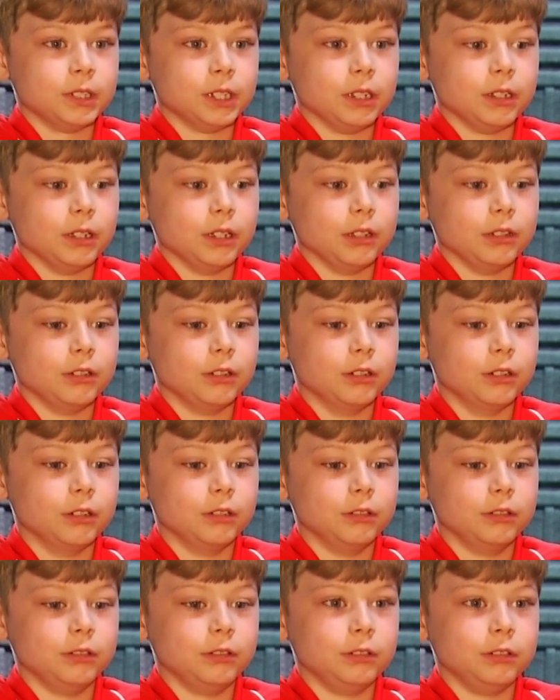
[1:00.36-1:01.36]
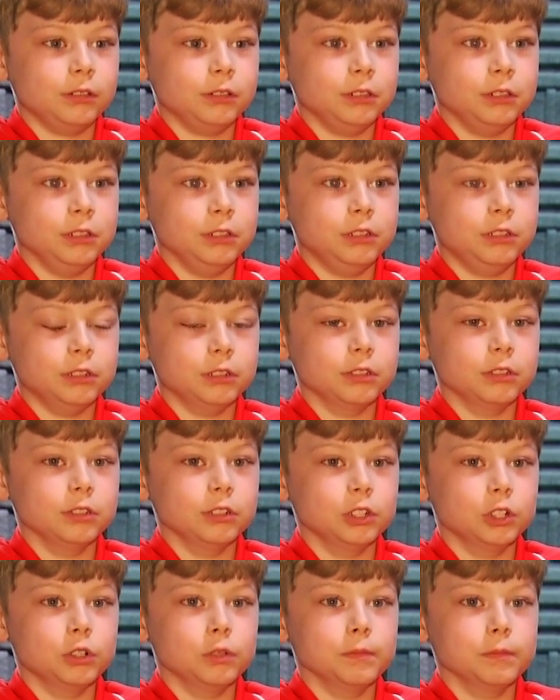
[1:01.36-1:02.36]
I thought he should have
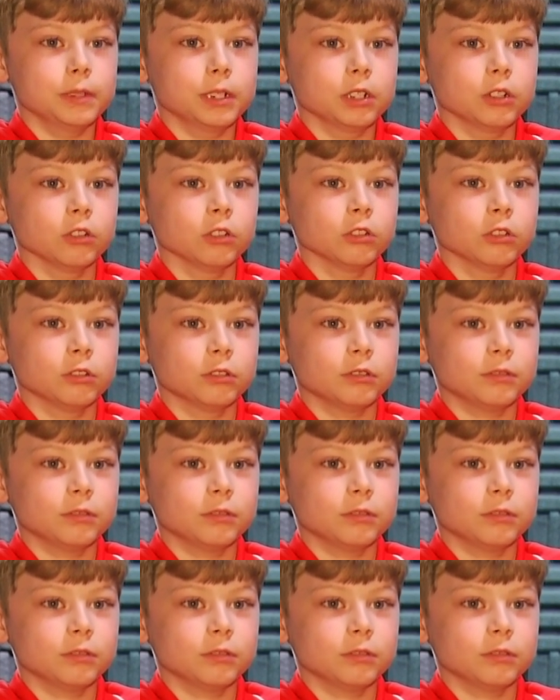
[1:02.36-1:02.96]
known better.